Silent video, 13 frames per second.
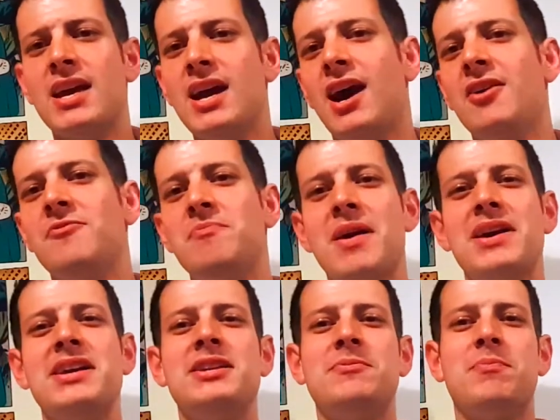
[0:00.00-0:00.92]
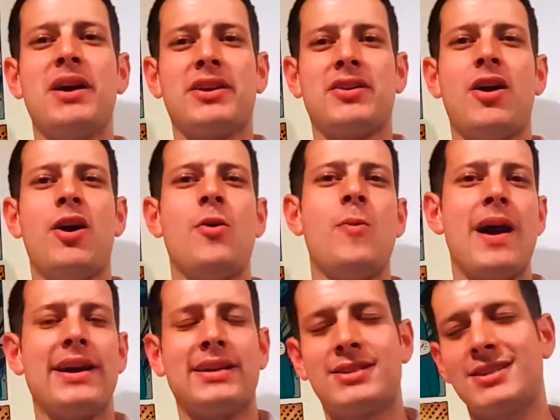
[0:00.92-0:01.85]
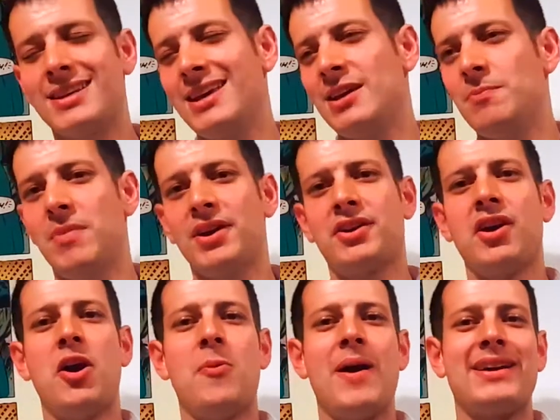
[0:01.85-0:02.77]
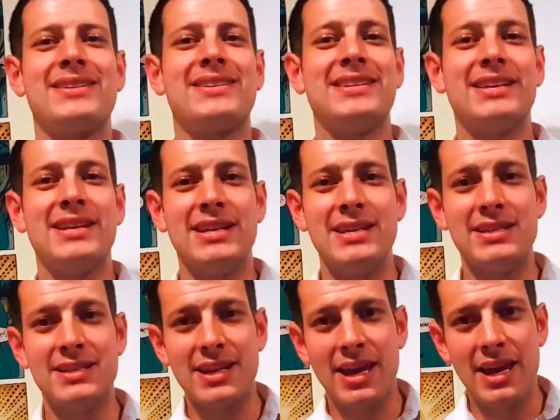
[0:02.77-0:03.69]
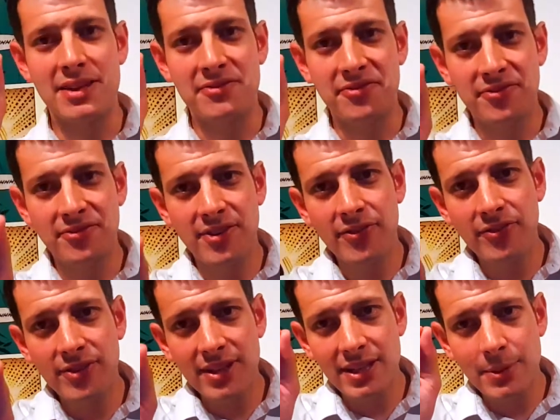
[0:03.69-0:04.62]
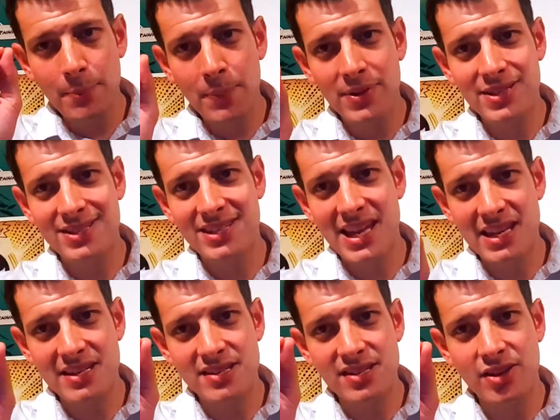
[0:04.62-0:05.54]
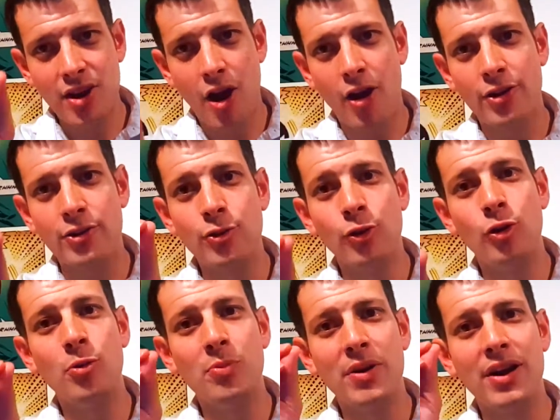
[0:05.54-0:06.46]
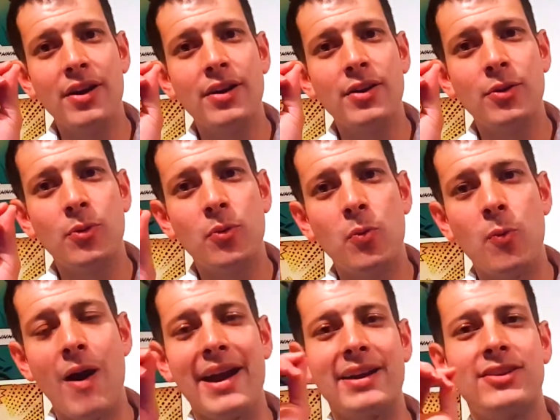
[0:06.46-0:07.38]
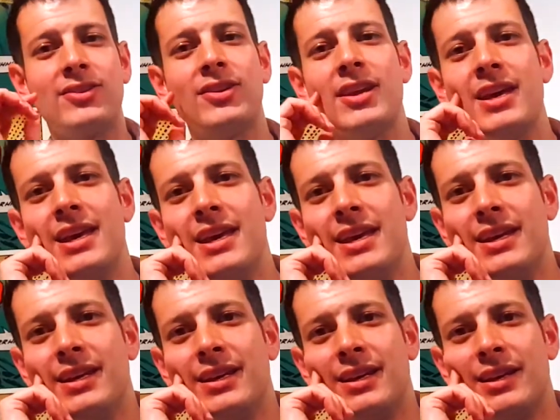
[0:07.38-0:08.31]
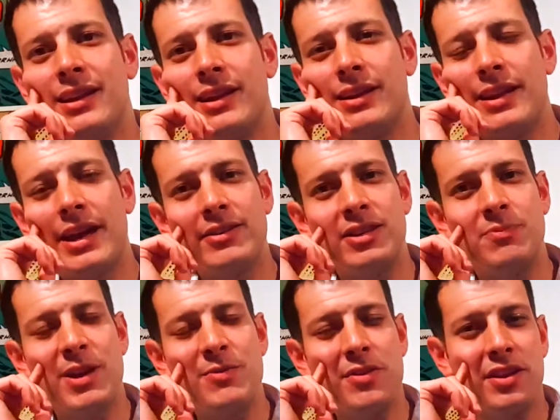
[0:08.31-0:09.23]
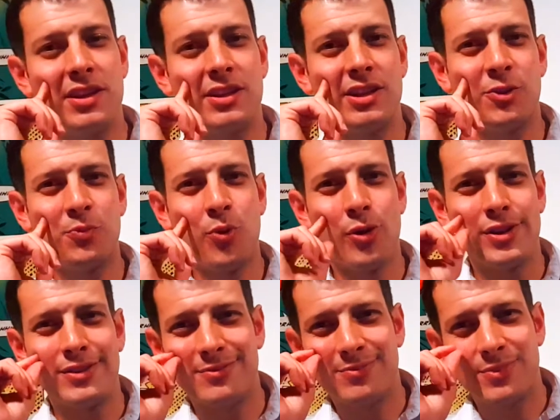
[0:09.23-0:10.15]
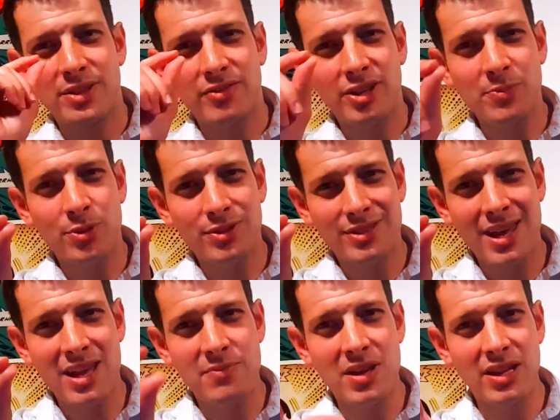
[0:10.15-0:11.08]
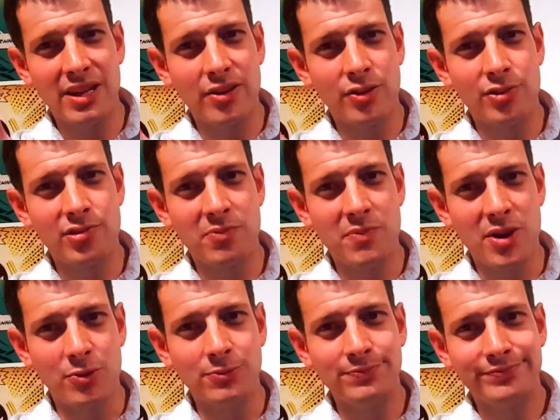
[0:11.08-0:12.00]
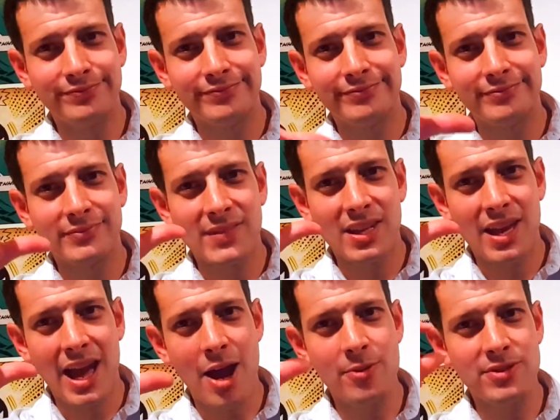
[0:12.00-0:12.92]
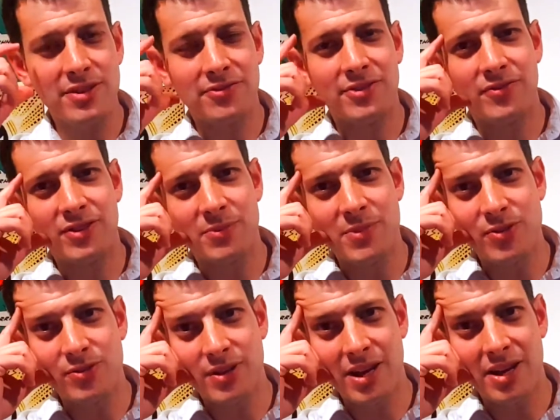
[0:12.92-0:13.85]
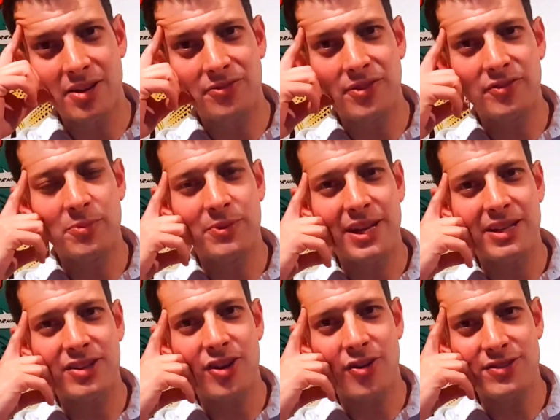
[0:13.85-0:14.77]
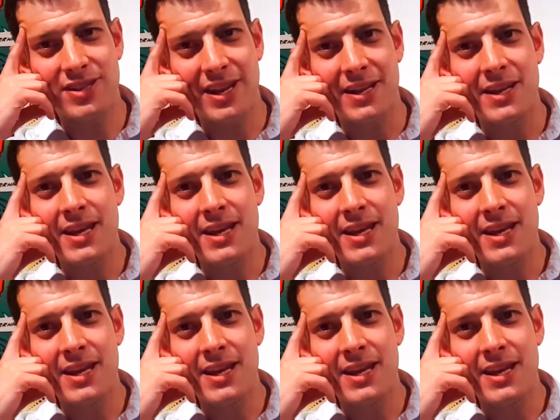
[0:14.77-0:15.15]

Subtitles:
I've made my car wax. My car wax is a 50% carnauba wax. Now, you may be thinking at this point, you've only put 10 ml in 100 ml. How is it 50% content?